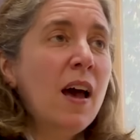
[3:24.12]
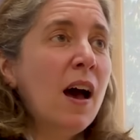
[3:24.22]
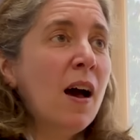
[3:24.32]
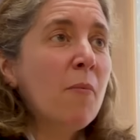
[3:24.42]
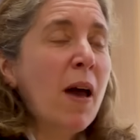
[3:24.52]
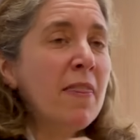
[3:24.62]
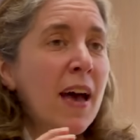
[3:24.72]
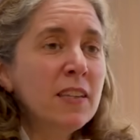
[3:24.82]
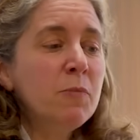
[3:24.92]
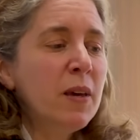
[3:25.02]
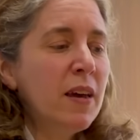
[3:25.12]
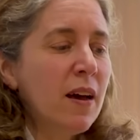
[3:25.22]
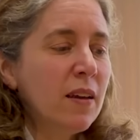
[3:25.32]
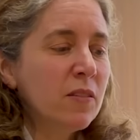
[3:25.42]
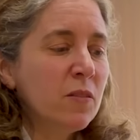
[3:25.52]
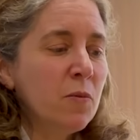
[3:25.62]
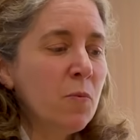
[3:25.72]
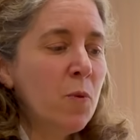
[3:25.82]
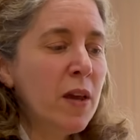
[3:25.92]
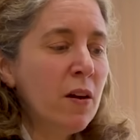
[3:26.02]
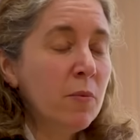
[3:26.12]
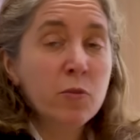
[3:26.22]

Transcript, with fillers: Um, and that's because we are